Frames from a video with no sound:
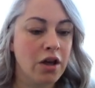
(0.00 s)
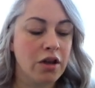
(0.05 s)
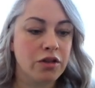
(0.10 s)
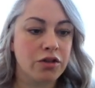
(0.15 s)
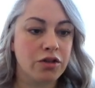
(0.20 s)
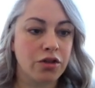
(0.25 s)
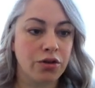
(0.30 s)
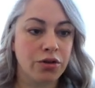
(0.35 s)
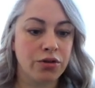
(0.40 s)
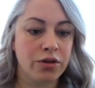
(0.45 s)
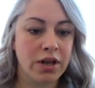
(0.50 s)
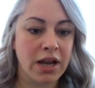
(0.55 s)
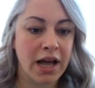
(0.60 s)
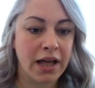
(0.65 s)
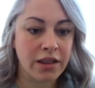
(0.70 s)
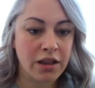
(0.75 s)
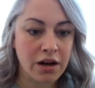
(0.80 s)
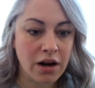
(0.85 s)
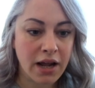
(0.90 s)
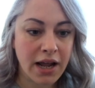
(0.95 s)
So
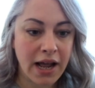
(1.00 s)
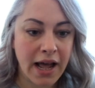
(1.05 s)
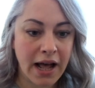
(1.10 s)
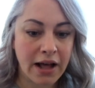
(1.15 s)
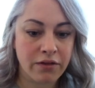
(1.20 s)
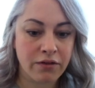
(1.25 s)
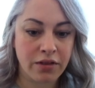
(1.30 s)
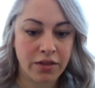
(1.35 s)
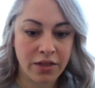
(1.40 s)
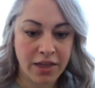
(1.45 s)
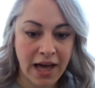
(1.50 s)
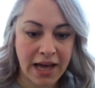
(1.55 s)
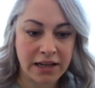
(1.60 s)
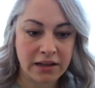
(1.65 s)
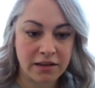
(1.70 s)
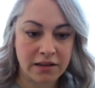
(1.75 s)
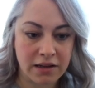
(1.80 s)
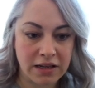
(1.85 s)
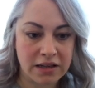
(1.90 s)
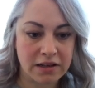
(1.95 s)
now that I have that
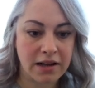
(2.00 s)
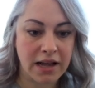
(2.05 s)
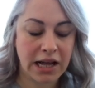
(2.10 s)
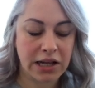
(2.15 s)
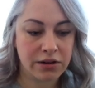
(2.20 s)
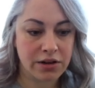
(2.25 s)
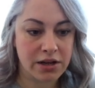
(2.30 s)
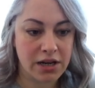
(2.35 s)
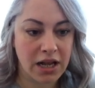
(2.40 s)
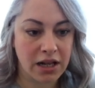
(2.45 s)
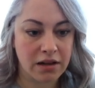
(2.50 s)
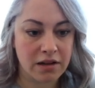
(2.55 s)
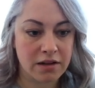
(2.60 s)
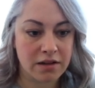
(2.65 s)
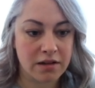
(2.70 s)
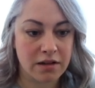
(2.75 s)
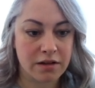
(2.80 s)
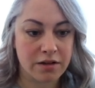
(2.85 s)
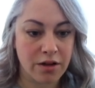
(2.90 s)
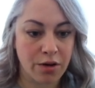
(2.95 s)
detailed
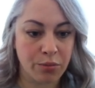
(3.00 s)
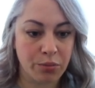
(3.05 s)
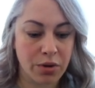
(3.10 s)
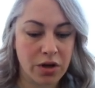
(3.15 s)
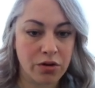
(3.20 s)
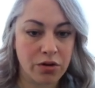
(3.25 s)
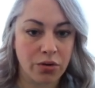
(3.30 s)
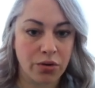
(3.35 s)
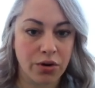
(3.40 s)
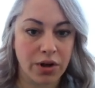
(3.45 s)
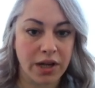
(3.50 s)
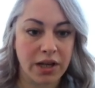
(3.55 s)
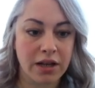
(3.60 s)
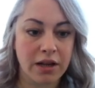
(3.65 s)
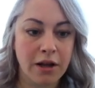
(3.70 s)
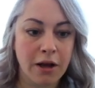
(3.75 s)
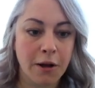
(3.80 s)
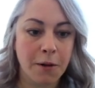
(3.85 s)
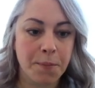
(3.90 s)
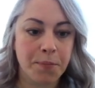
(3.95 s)
analysis on Bitcoin,
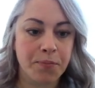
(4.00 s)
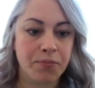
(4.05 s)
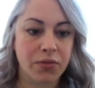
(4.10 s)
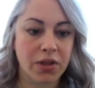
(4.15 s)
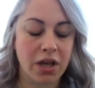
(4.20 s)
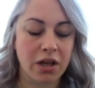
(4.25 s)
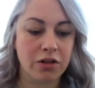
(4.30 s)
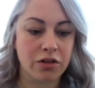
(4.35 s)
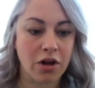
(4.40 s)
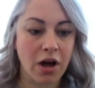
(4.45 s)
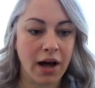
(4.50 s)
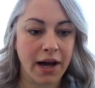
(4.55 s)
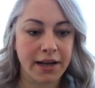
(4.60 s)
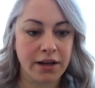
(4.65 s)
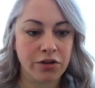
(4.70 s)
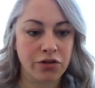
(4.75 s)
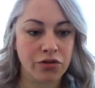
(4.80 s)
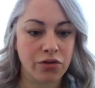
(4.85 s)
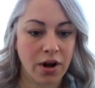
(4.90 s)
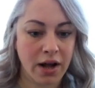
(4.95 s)
it kind
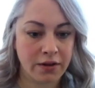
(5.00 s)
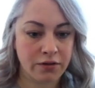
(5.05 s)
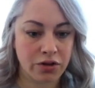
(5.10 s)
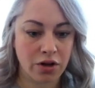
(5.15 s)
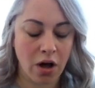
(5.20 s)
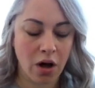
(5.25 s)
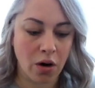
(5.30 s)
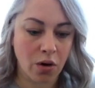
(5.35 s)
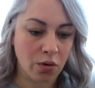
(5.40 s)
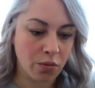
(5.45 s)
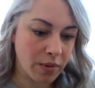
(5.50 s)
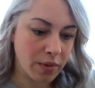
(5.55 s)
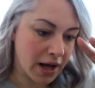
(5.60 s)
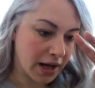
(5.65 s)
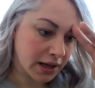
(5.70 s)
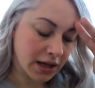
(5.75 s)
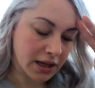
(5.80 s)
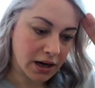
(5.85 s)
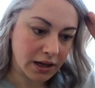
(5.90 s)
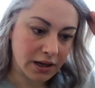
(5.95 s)
of drives the whole
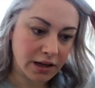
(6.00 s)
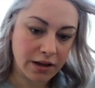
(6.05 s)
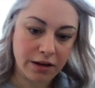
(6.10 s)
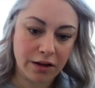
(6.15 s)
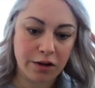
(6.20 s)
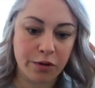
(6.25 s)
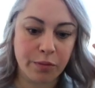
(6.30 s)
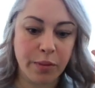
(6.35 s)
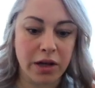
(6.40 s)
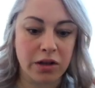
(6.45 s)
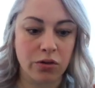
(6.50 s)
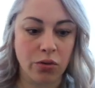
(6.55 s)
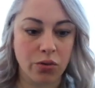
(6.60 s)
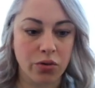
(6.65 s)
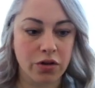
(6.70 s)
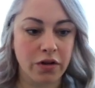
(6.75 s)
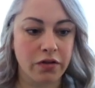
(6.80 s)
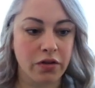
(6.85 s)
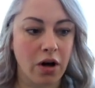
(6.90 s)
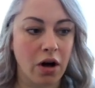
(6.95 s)
market. I can expect
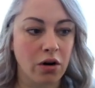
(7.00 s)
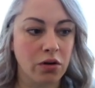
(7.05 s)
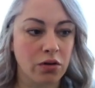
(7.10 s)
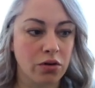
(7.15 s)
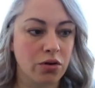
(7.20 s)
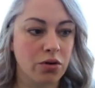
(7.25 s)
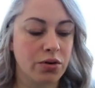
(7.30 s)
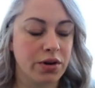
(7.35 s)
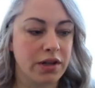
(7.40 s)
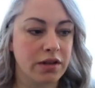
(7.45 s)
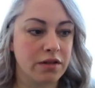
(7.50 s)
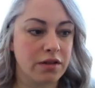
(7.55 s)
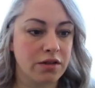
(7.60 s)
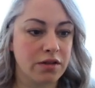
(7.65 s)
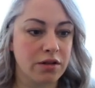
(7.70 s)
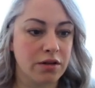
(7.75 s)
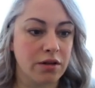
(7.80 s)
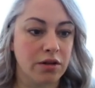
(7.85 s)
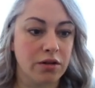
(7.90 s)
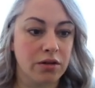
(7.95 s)
all of the altcoins
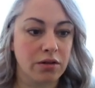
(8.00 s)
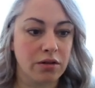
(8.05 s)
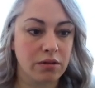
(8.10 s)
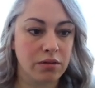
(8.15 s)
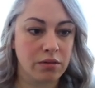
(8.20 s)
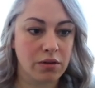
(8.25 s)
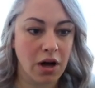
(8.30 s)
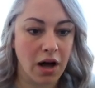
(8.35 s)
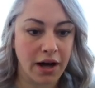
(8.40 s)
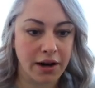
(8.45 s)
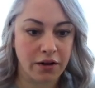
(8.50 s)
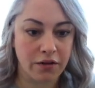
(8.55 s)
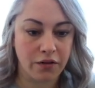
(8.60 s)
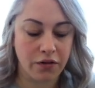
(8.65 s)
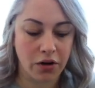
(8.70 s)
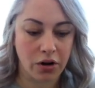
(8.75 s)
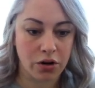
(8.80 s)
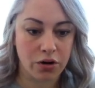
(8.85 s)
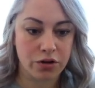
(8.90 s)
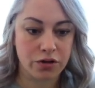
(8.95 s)
to kind of
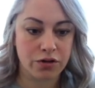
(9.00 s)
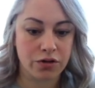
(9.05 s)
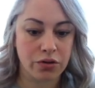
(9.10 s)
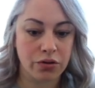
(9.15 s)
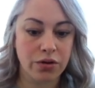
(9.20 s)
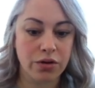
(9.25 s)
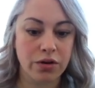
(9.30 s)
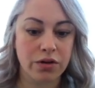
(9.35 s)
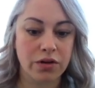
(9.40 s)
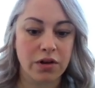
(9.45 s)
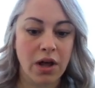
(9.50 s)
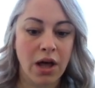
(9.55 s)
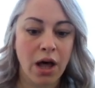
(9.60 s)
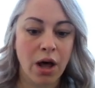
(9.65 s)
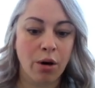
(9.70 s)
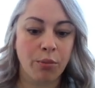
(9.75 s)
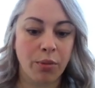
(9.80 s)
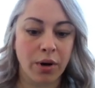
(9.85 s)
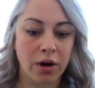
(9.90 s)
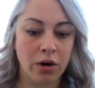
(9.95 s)
follow suit,
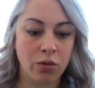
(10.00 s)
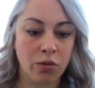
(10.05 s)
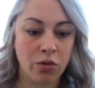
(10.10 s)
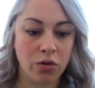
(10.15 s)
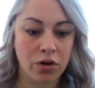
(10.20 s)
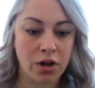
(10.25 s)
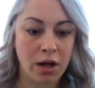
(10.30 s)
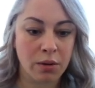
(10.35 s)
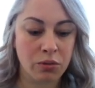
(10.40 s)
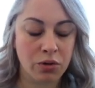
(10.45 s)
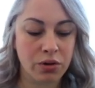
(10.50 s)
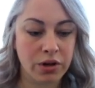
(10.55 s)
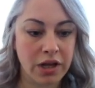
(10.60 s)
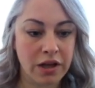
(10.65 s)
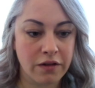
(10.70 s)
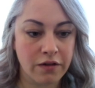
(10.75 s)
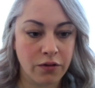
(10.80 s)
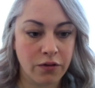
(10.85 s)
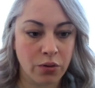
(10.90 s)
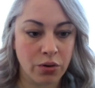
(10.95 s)
but all I'm
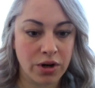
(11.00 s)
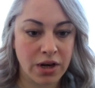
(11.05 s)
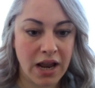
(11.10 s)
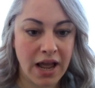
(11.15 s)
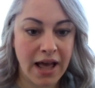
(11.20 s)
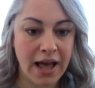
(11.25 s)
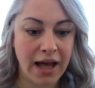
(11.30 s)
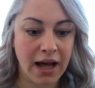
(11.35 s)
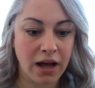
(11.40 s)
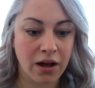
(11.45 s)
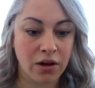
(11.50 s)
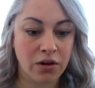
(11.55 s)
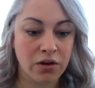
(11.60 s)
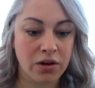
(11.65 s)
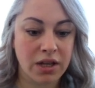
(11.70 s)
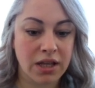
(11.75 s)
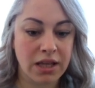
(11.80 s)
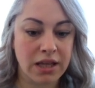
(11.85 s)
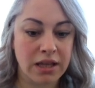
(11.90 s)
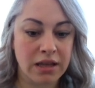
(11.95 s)
looking for now
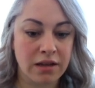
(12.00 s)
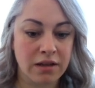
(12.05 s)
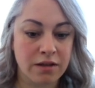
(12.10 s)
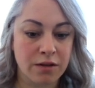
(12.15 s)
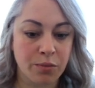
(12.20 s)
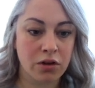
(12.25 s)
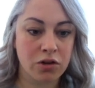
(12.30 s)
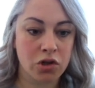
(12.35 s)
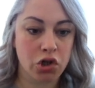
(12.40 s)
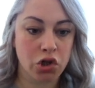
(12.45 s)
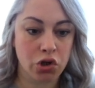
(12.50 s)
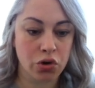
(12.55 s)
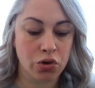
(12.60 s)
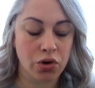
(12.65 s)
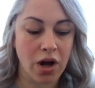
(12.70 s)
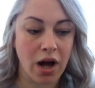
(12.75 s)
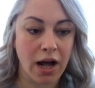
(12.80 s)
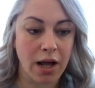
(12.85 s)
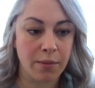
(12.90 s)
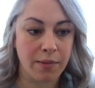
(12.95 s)
is, should
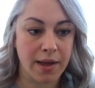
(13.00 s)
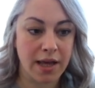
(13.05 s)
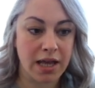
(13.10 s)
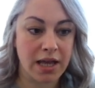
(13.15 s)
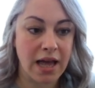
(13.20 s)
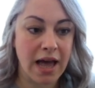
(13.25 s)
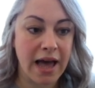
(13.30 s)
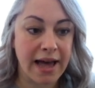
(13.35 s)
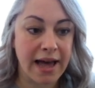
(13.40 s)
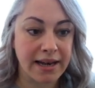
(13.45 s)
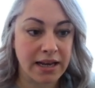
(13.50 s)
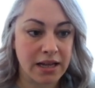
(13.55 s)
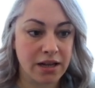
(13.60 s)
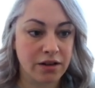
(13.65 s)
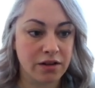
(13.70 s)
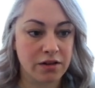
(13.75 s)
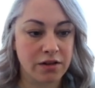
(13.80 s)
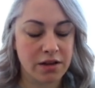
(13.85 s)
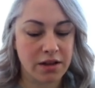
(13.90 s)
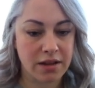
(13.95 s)
I be
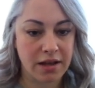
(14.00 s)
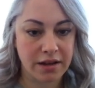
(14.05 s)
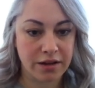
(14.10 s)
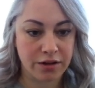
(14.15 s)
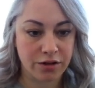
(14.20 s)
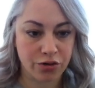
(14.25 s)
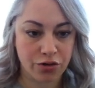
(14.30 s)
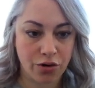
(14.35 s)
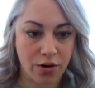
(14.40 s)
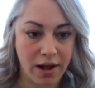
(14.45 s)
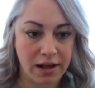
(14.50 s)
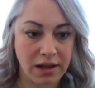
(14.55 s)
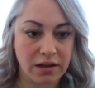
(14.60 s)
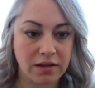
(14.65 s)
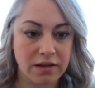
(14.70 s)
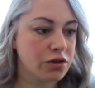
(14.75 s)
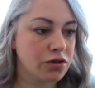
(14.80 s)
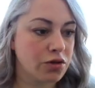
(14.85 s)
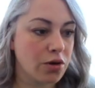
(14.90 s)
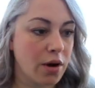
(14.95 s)
adding to these
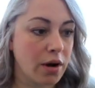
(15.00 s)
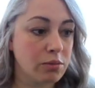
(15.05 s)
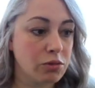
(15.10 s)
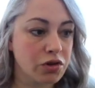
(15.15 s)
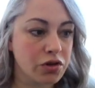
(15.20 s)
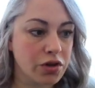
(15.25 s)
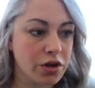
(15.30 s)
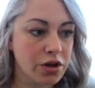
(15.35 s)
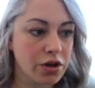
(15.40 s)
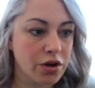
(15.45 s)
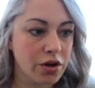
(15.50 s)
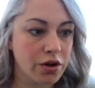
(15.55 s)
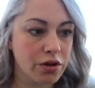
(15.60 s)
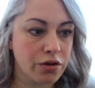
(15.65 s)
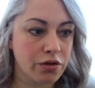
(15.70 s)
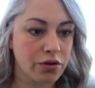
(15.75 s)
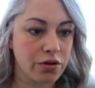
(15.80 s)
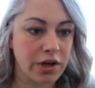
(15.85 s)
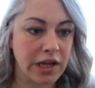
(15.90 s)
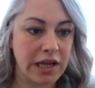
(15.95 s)
trades? So I'm just going to go
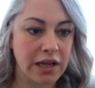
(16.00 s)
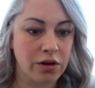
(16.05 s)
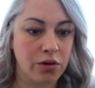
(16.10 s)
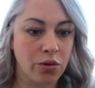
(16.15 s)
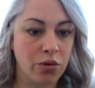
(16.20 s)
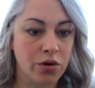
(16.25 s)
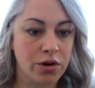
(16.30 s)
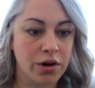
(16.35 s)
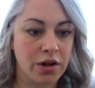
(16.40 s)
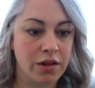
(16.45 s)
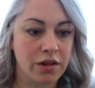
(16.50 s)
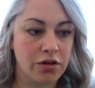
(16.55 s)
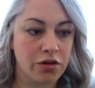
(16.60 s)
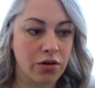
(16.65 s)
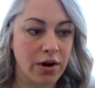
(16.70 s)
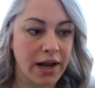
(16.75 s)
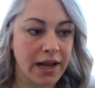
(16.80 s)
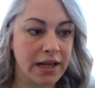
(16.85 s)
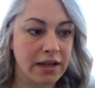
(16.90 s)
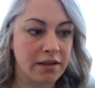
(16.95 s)
through in order the
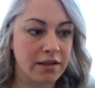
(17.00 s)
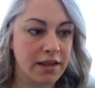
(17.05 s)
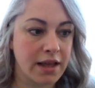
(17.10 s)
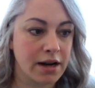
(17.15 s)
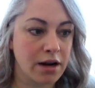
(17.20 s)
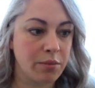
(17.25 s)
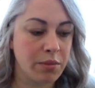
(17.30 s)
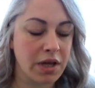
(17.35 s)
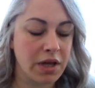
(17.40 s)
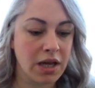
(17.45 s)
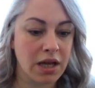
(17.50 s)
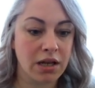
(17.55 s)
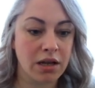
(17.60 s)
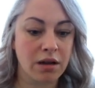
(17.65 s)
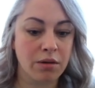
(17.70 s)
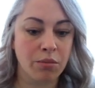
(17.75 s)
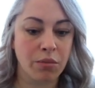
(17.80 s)
trades that I'm in.